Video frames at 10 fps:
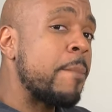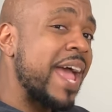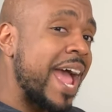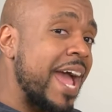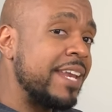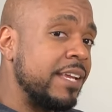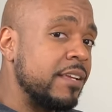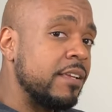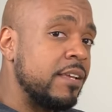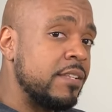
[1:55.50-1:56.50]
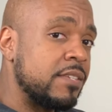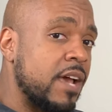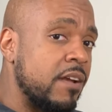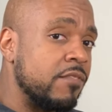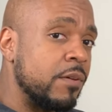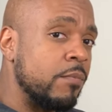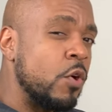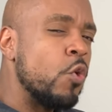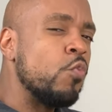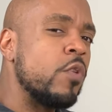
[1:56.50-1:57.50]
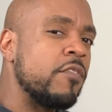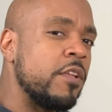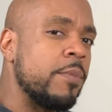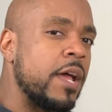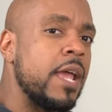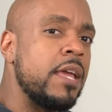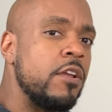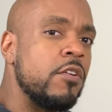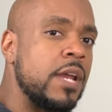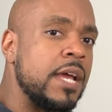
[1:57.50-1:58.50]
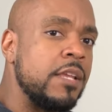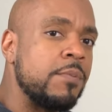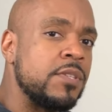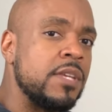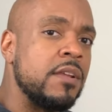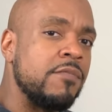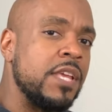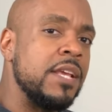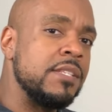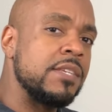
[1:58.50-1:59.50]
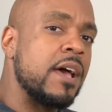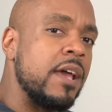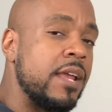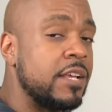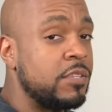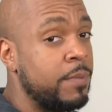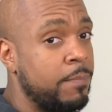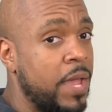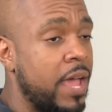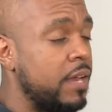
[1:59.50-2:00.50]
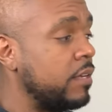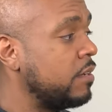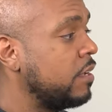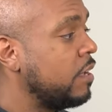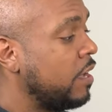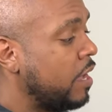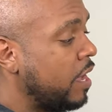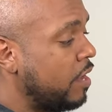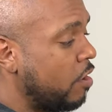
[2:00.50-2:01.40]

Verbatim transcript: padding inside of them. Roughly about 80 or 90% of the inside has to be padded. And